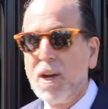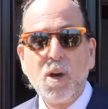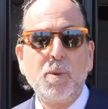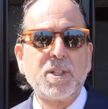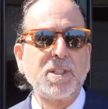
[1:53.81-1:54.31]

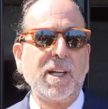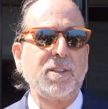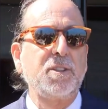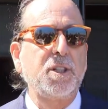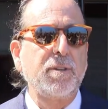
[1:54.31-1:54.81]
which is that the
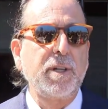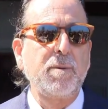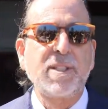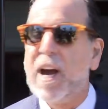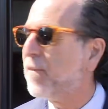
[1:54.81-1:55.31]
jury
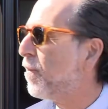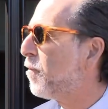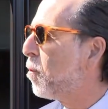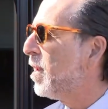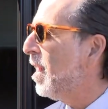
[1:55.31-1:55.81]
was out for
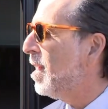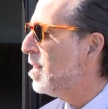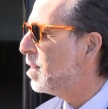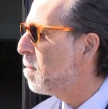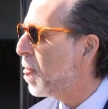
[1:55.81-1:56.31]
four days